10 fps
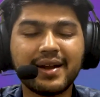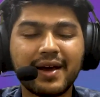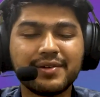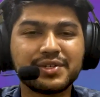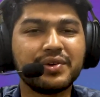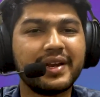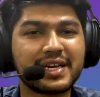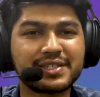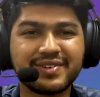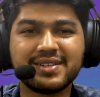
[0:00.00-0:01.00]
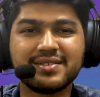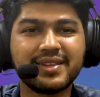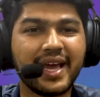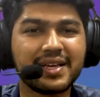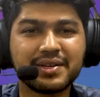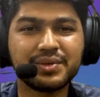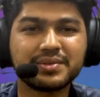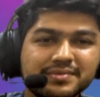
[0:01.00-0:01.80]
and I will see you in next one. Thank you.